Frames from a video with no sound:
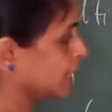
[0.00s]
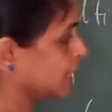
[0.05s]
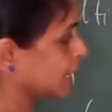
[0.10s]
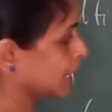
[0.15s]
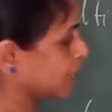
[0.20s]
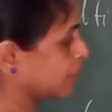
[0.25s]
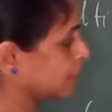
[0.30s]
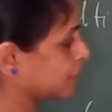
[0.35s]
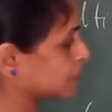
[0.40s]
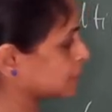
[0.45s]

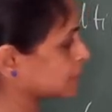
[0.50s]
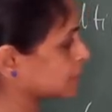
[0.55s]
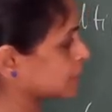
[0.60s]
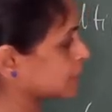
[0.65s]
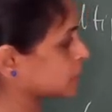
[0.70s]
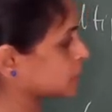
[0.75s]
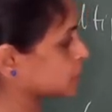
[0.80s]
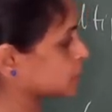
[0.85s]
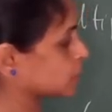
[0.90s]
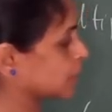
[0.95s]
L plus
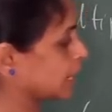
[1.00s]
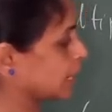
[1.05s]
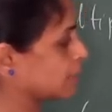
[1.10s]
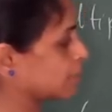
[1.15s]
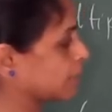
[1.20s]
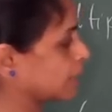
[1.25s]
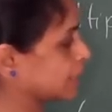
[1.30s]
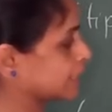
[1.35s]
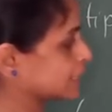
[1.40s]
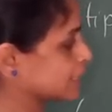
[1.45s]
S to L
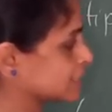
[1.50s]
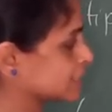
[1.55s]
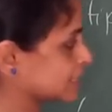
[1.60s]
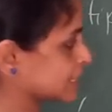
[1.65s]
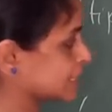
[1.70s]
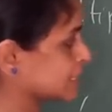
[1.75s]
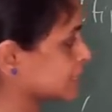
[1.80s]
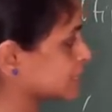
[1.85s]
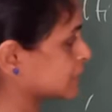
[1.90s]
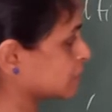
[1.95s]
minus
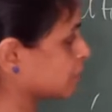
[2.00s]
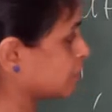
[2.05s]
S, the